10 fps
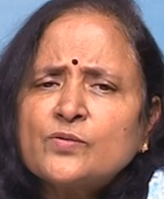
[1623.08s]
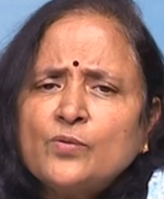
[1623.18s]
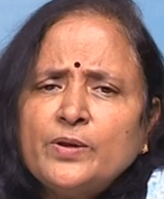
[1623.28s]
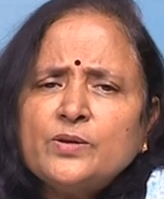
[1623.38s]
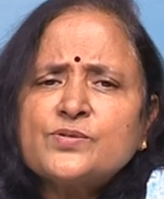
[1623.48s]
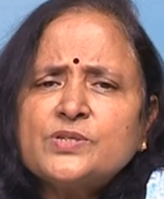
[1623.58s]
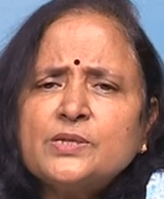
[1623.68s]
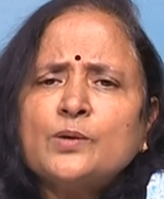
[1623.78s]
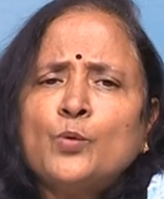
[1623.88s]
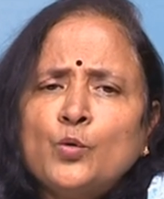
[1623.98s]
of going to see
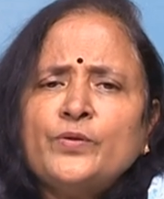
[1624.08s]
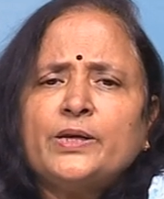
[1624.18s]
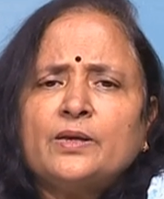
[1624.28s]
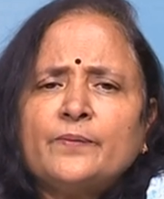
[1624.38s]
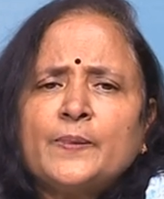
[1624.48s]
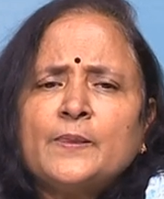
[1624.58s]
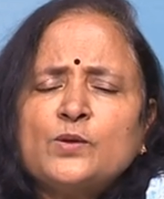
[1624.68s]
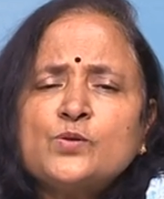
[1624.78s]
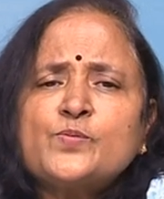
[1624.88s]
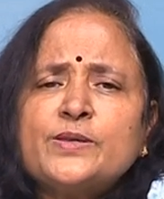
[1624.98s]
a movie,
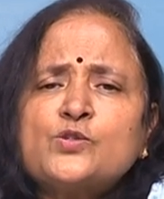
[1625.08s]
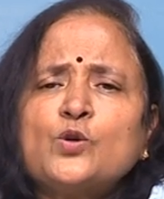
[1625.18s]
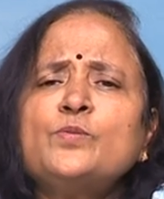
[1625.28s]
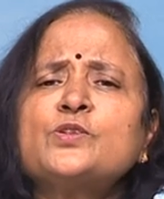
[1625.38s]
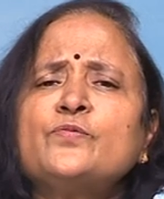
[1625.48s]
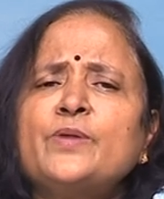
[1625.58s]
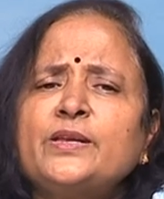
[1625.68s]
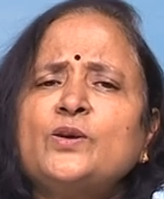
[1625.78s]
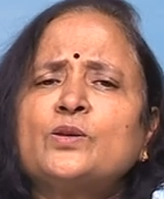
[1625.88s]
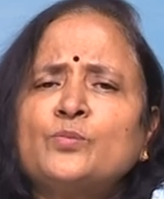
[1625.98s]
you spend so much of
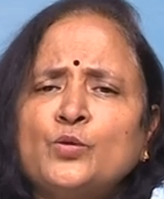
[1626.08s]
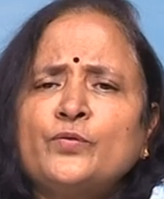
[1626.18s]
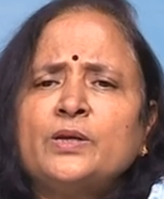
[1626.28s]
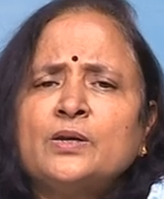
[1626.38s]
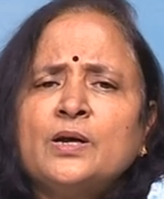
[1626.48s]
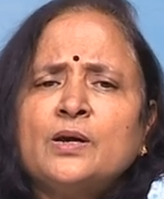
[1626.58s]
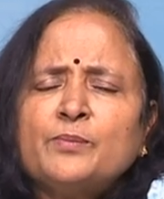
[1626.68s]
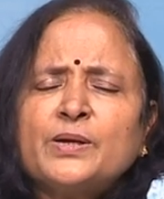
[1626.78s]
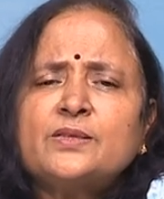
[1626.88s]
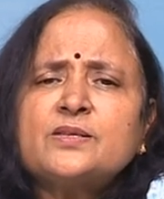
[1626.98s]
money on a movie,
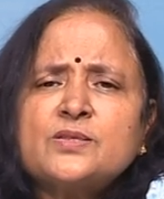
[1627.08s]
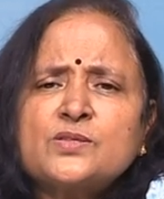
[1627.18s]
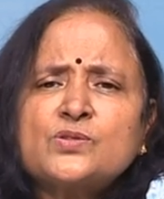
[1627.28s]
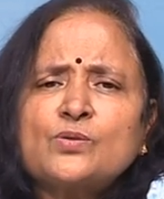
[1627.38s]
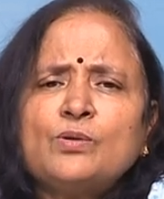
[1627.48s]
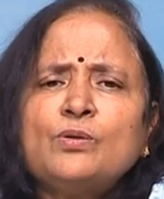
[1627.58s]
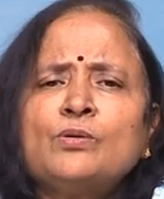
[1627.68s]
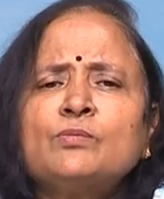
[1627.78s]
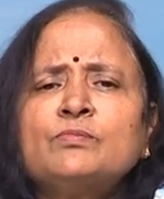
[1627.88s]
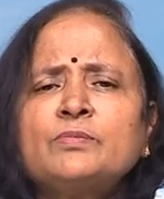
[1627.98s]
but this is
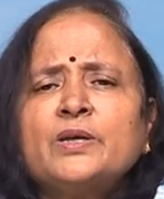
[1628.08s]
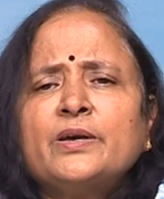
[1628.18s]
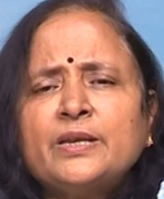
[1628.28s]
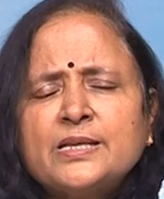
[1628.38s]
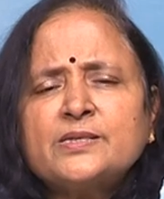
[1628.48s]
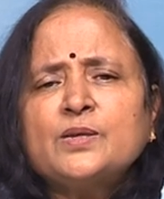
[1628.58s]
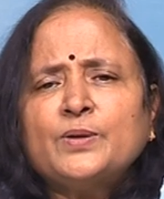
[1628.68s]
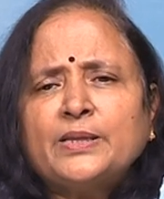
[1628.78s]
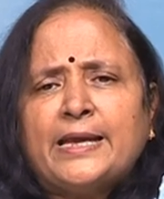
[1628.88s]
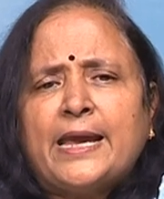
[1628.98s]
so
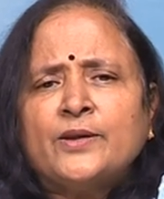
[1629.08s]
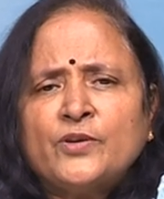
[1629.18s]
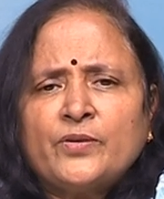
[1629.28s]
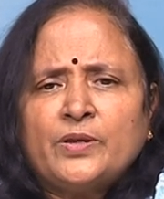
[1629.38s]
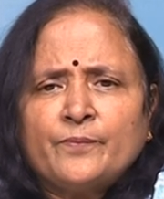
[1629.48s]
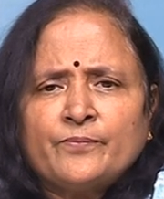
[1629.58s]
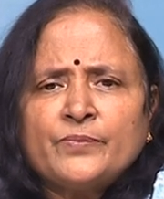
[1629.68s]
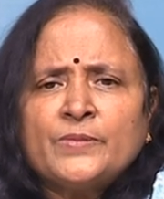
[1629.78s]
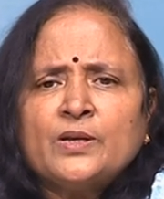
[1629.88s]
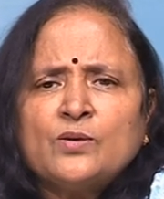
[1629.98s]
reasonable, the entry.
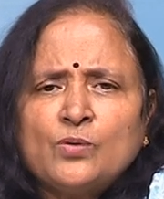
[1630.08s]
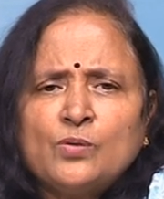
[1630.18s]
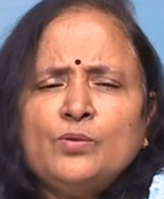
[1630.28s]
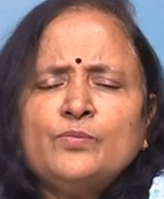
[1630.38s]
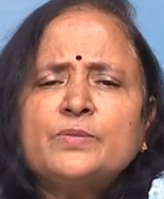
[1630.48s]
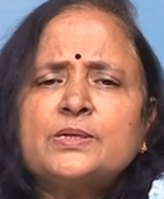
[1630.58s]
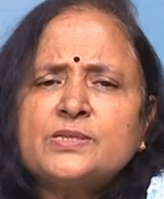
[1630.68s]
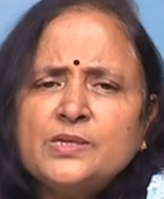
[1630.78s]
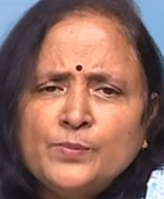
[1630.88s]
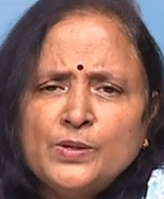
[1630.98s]
Go
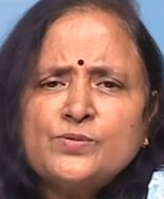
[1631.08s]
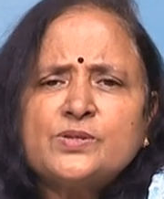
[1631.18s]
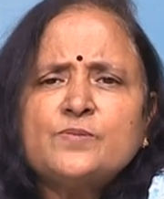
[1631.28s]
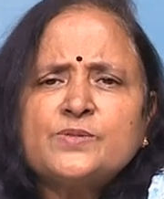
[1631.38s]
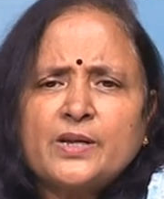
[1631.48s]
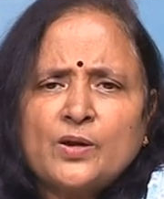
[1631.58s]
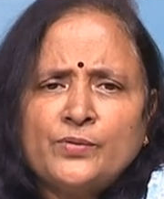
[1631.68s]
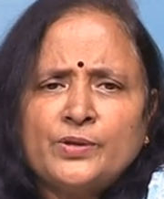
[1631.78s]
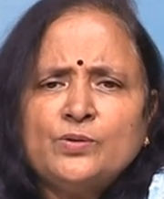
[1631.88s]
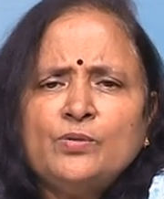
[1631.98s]
see museums
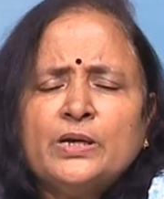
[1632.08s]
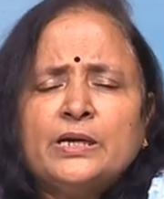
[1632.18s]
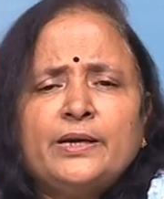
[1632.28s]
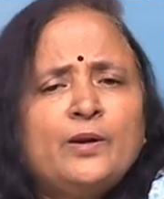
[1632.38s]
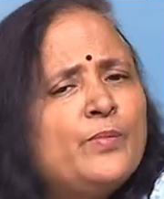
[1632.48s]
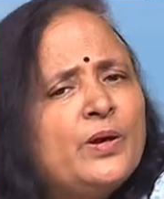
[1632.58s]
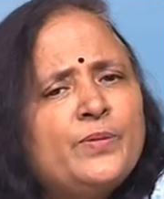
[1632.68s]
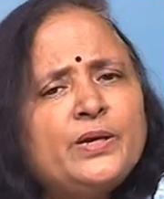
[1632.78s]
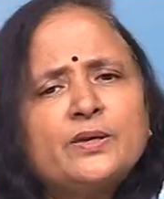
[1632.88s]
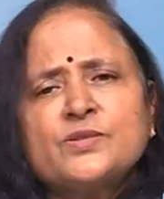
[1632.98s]
around you. It may
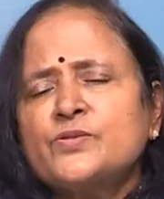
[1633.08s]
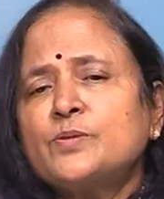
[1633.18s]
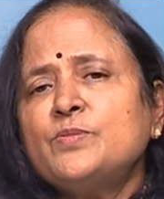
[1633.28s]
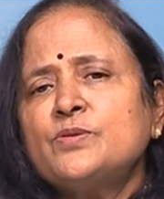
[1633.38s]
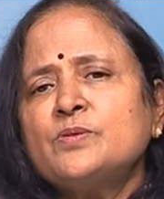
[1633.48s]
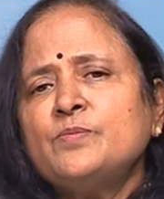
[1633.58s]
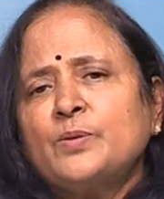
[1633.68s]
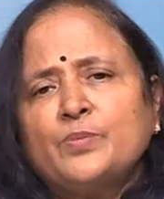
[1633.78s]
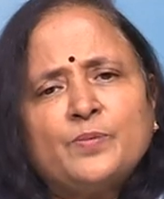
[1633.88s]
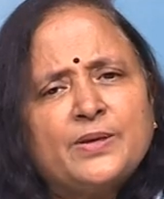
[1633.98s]
be a district museum,
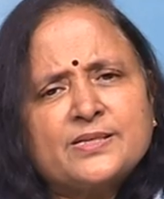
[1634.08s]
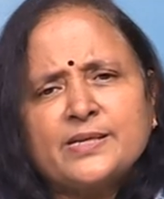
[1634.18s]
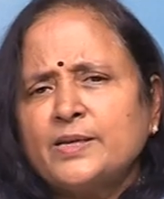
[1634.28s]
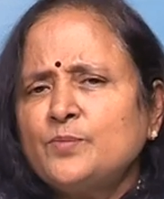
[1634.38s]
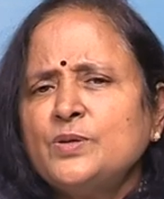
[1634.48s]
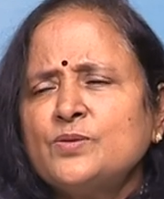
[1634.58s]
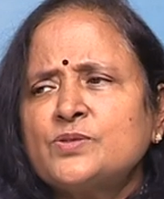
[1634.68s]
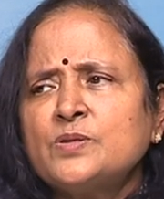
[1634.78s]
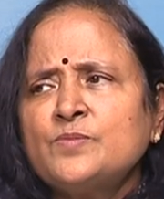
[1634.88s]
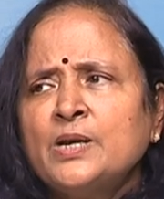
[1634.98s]
it may be a site
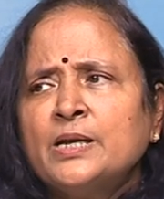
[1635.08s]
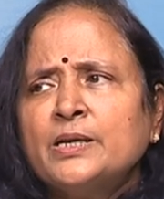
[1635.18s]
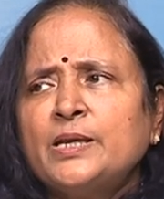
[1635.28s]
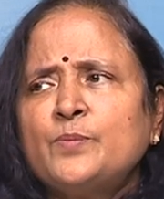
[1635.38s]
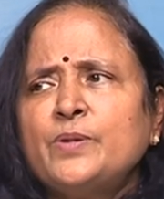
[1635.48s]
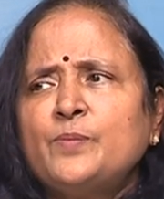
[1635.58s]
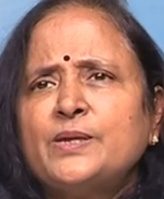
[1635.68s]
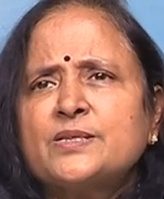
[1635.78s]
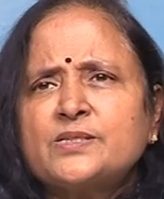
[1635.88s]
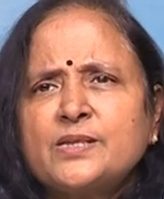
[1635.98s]
museum, it may be
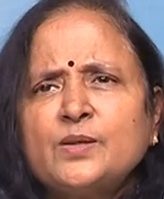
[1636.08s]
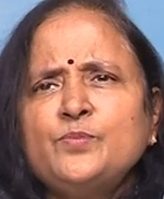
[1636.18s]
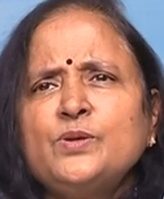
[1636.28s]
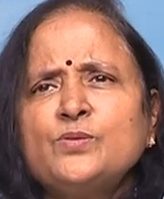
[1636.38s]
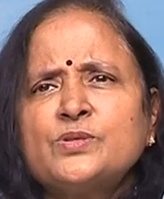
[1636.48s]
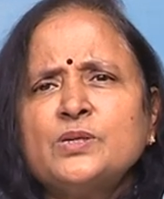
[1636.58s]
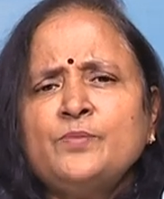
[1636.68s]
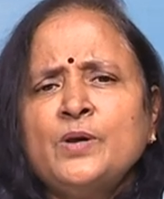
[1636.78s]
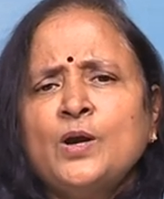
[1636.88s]
a state museum,